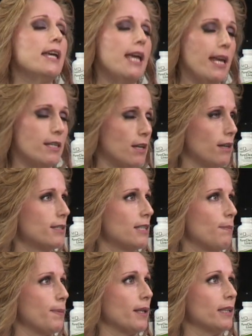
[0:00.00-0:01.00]
it does
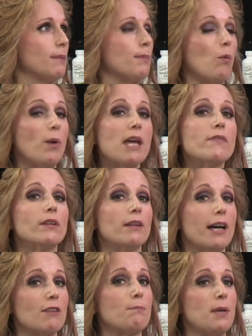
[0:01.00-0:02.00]
typically, but we have a
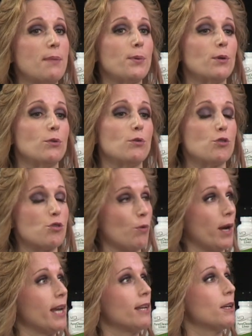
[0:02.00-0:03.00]
lot of people who
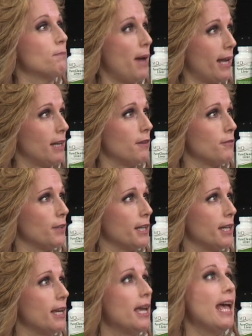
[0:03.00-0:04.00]
train
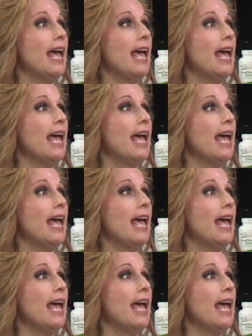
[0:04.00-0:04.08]
competitively,